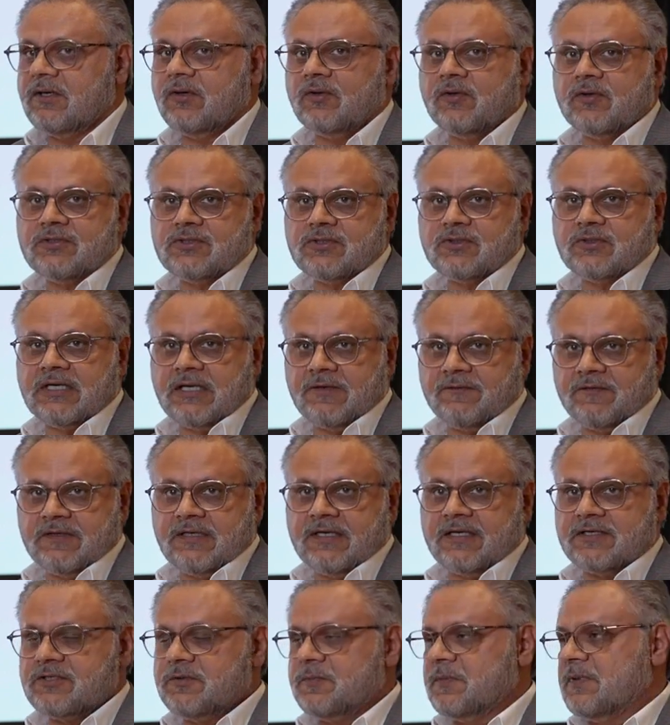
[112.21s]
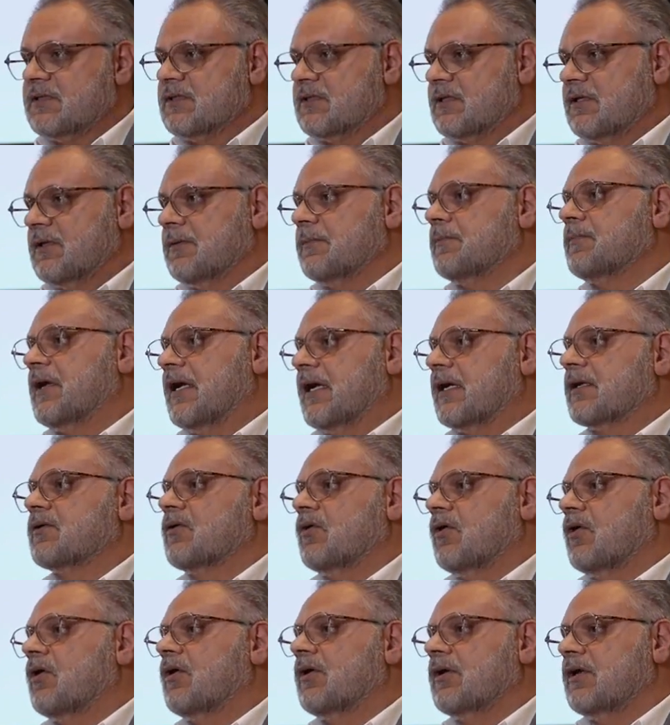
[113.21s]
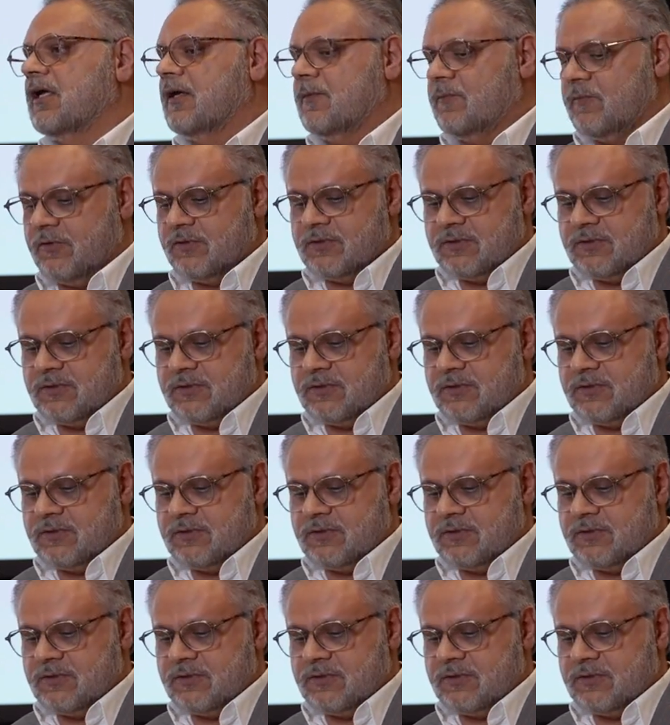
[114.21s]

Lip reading: known to have a detrimental impact on embryo